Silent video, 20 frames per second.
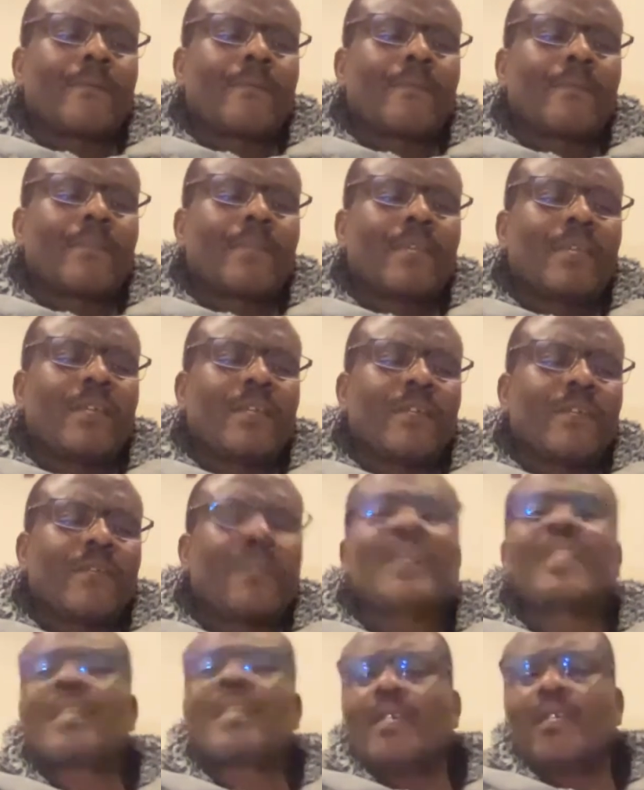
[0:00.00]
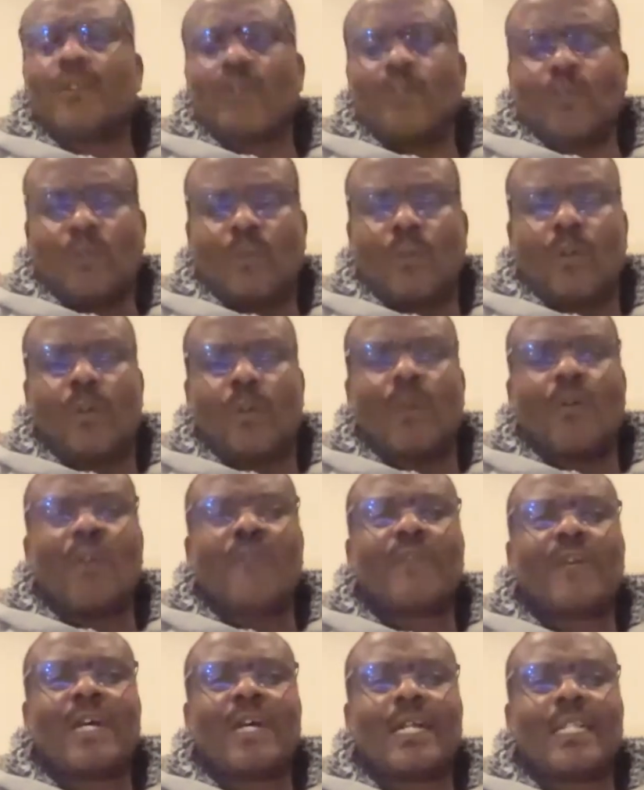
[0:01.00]
the father-in-law
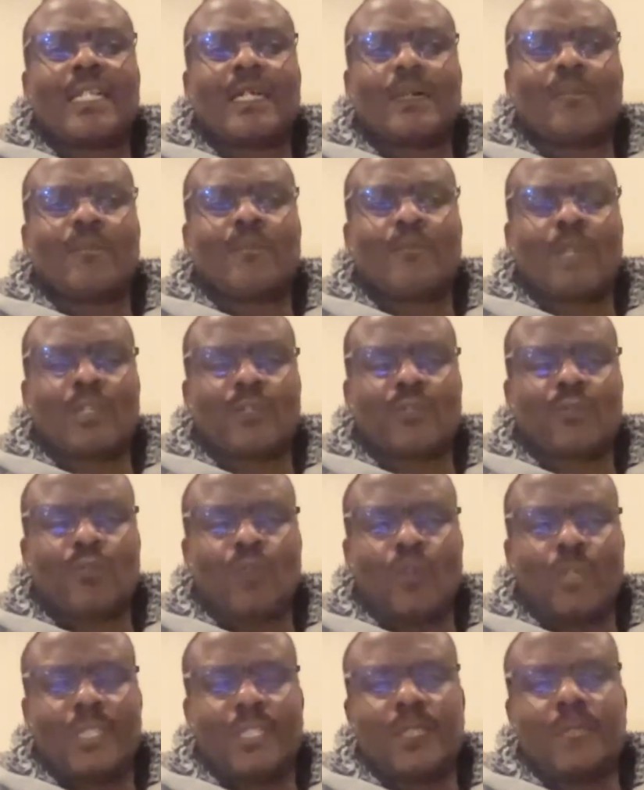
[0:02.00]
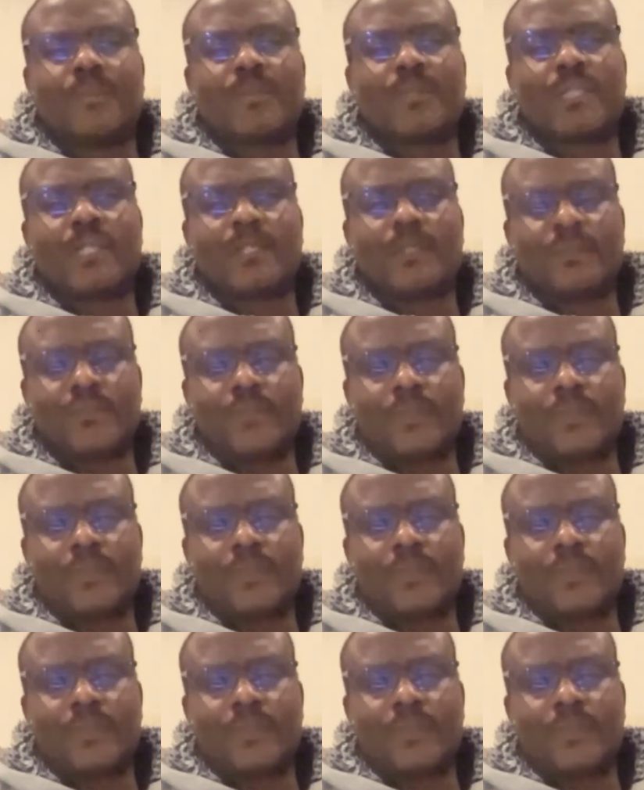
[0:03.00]
of Adam was God himself,